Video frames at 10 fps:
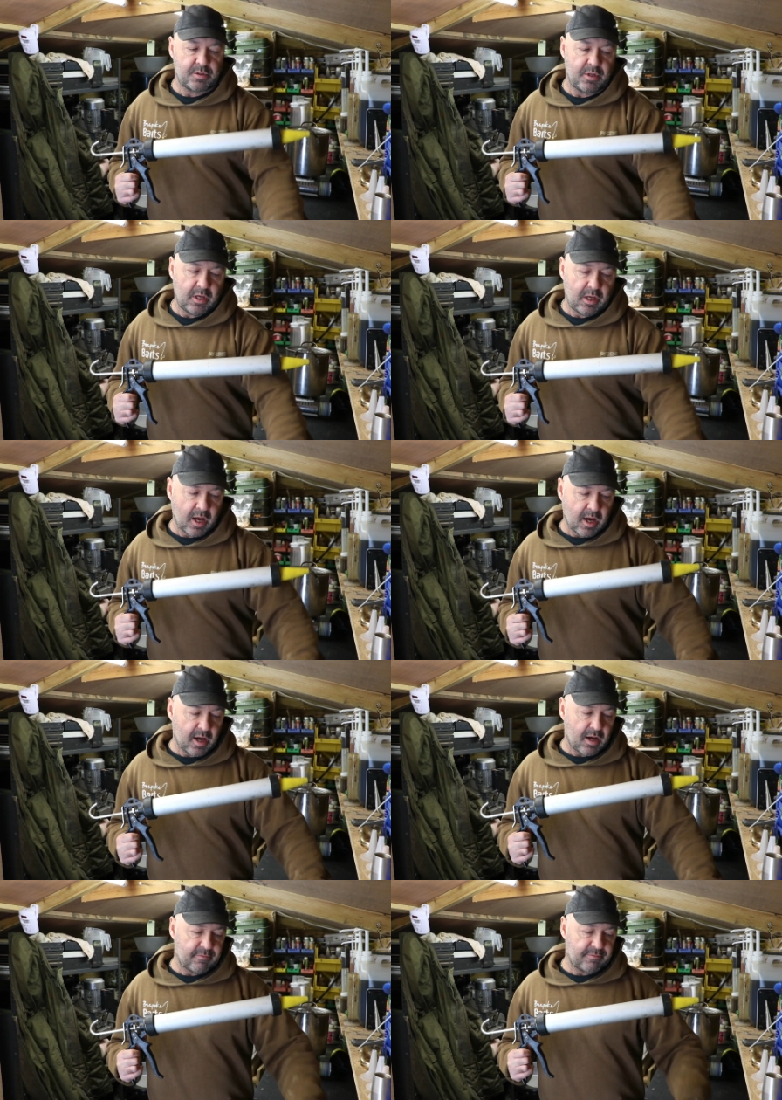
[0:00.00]
They
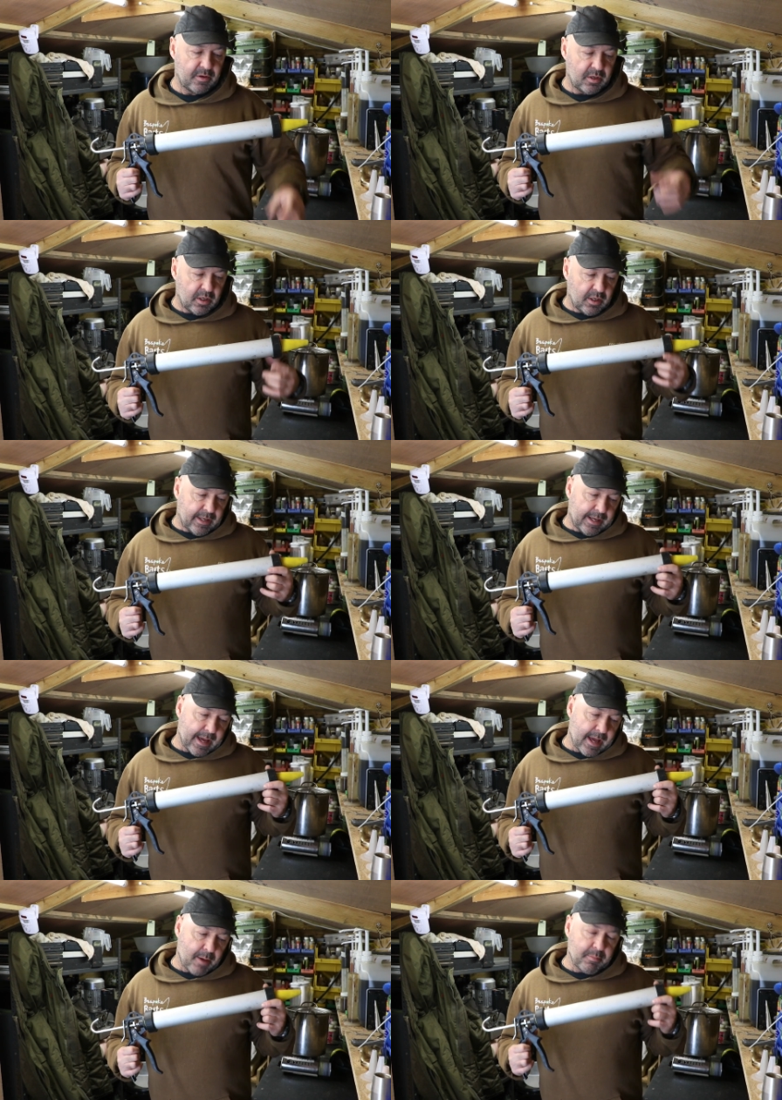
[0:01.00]
have
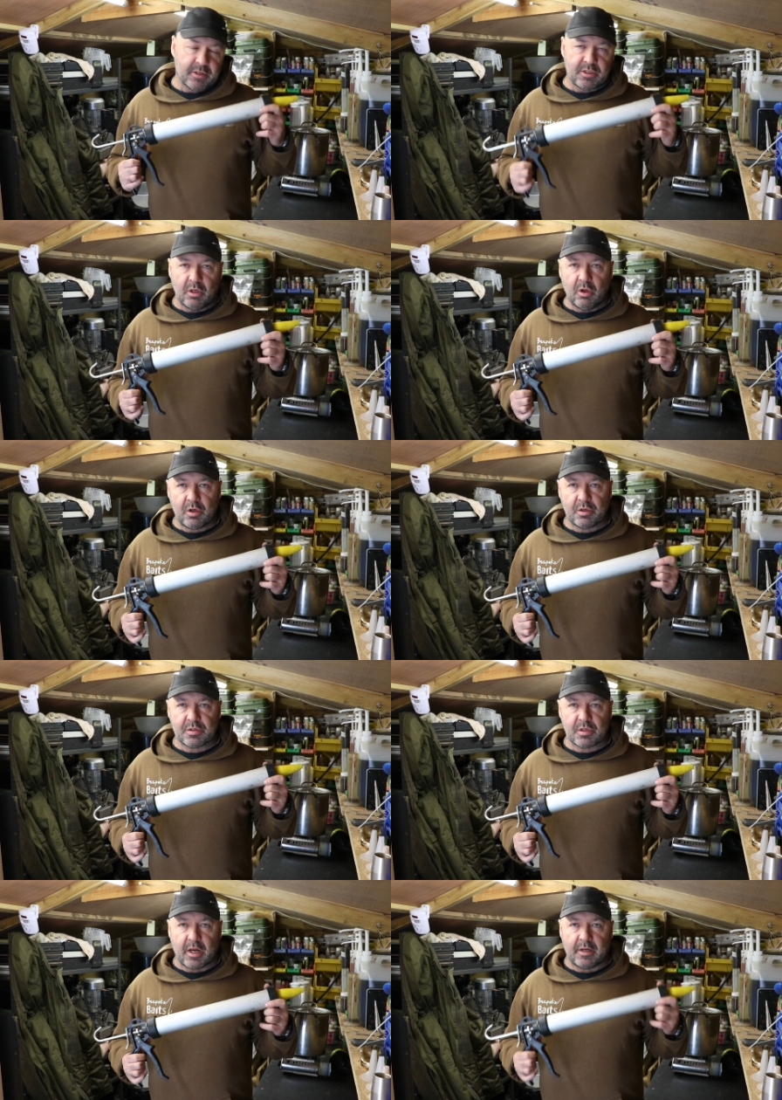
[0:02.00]
a
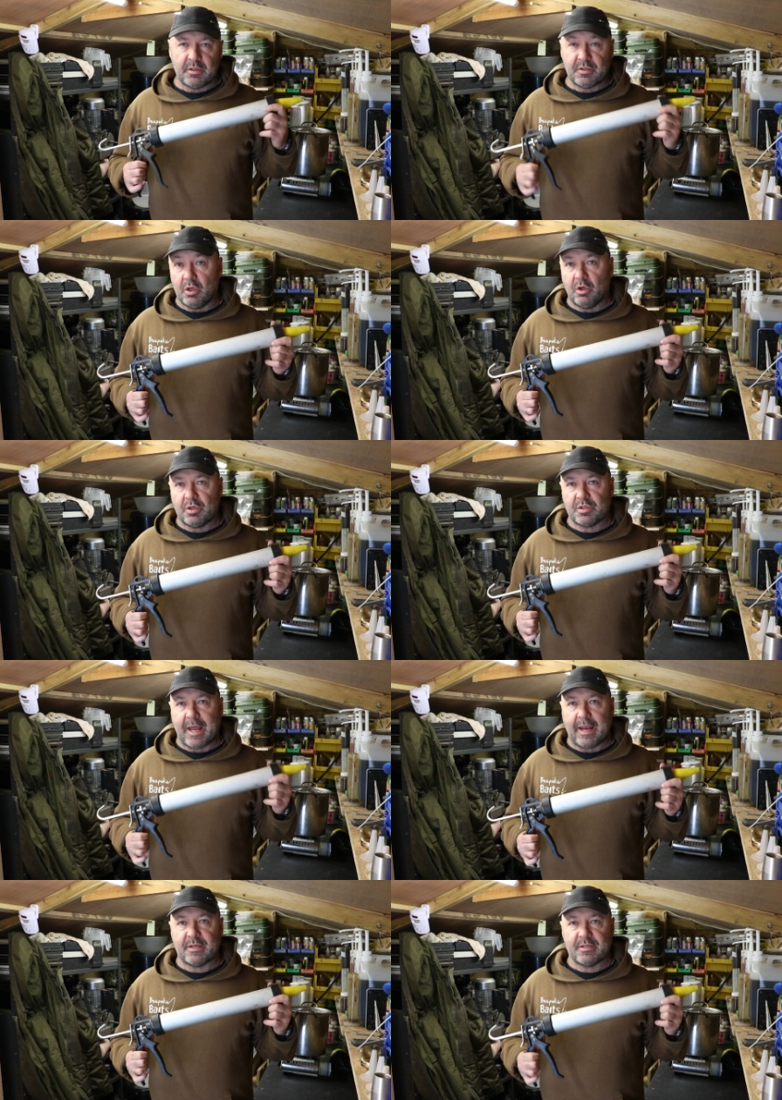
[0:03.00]
Deluxe and a Deluxe
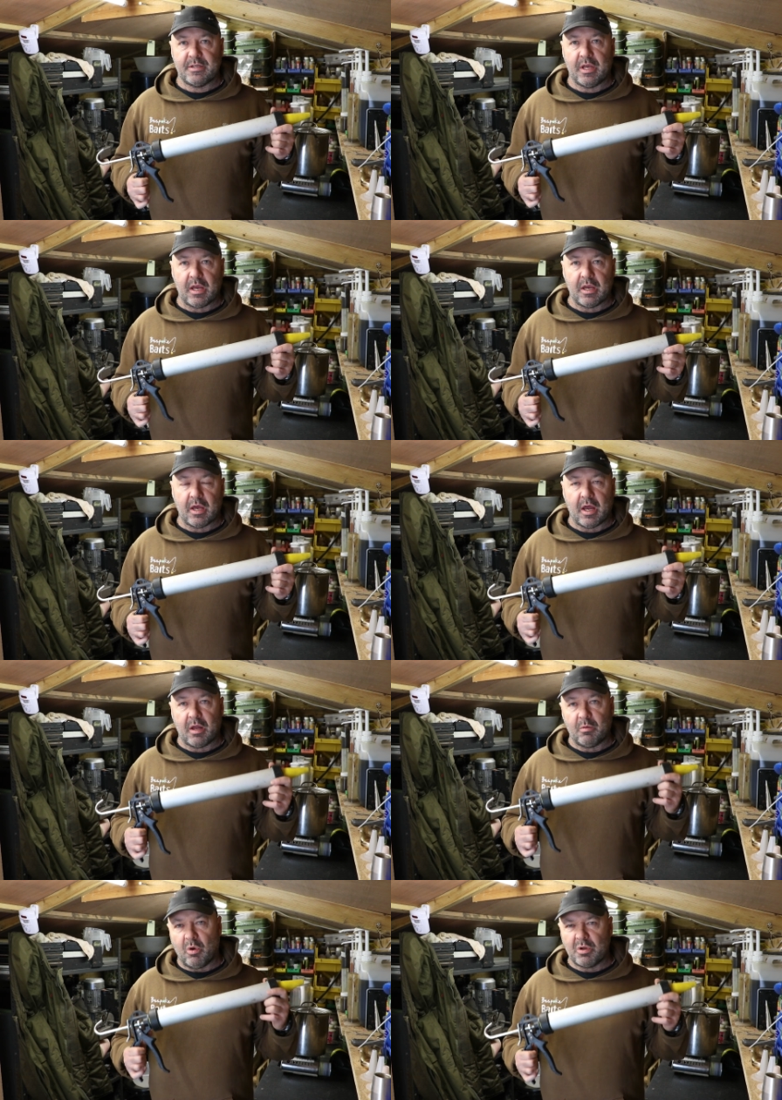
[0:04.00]
XT,
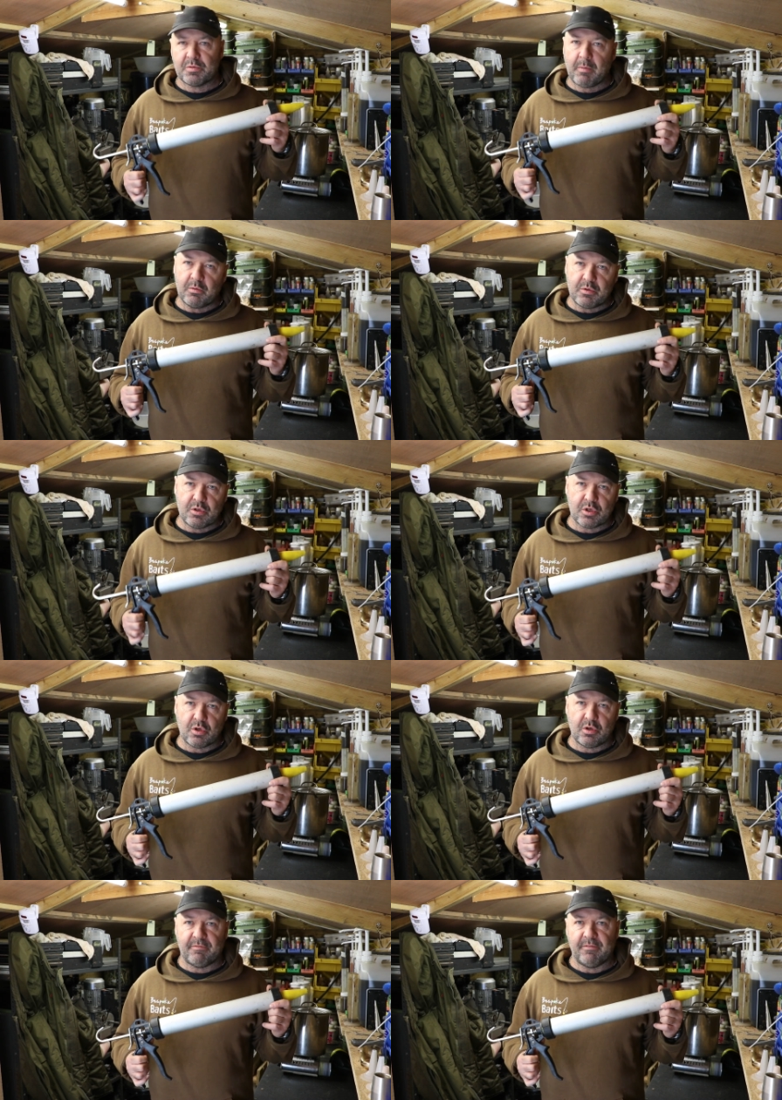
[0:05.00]
and one's about just
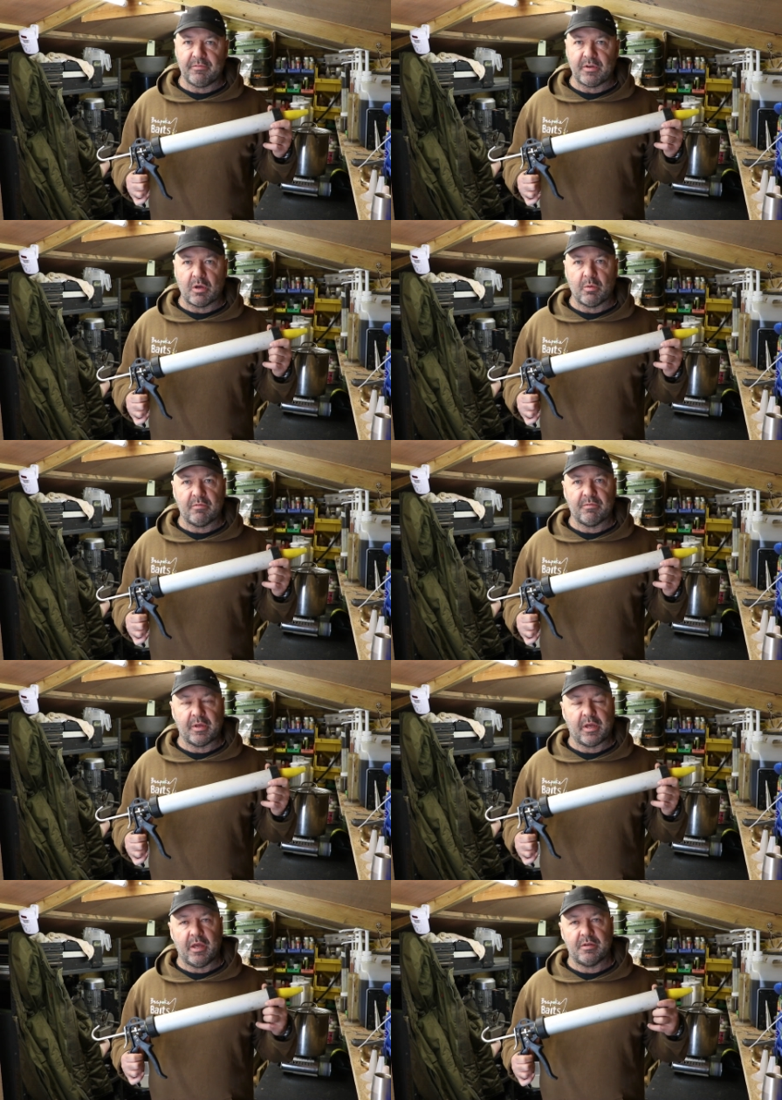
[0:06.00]
under 50 quid for the
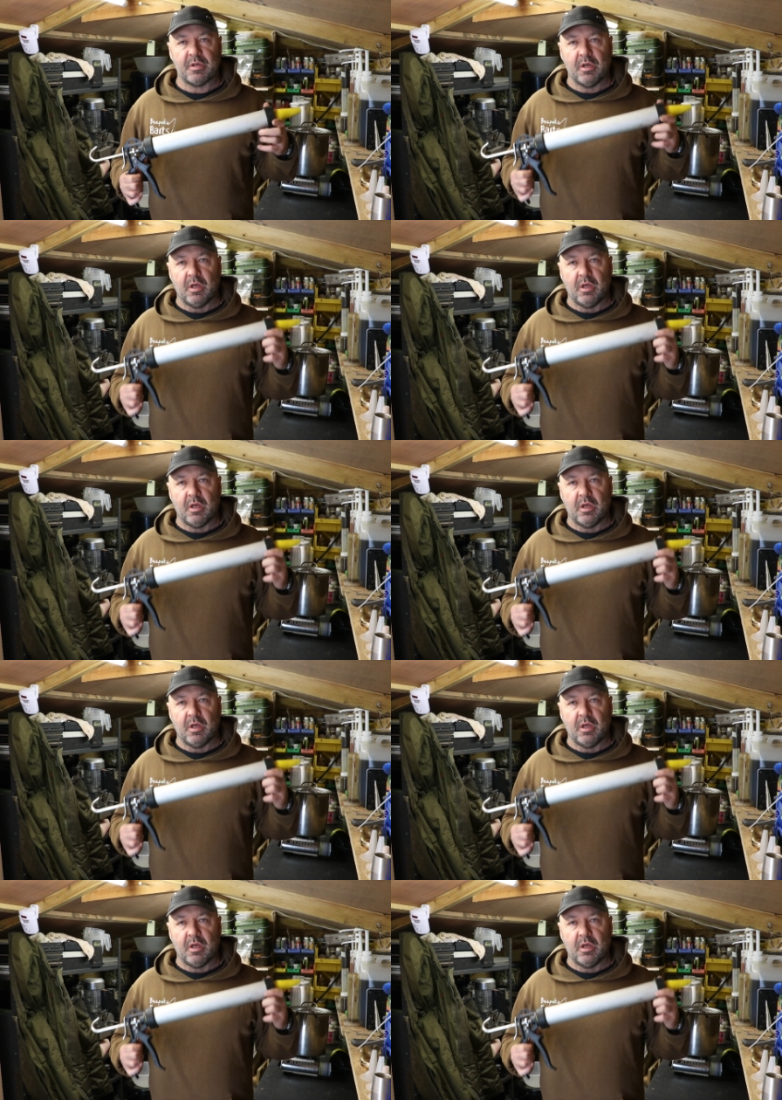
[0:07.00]
kit,